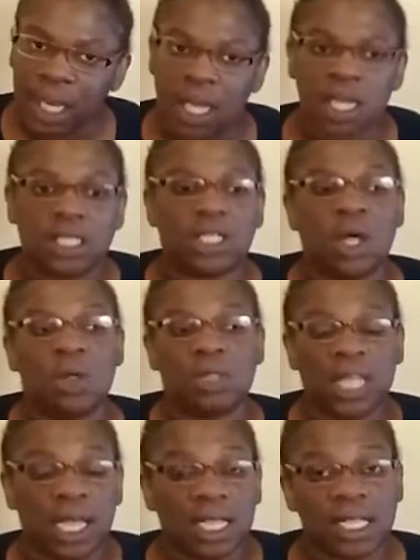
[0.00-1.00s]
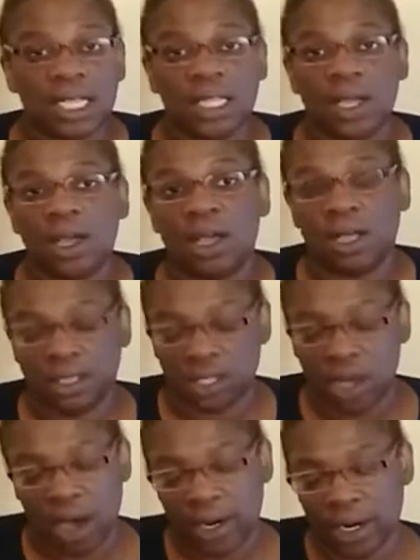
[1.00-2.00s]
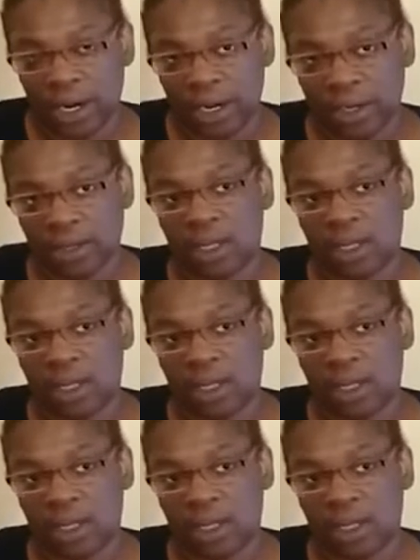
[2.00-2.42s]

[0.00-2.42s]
So luckily their daughter,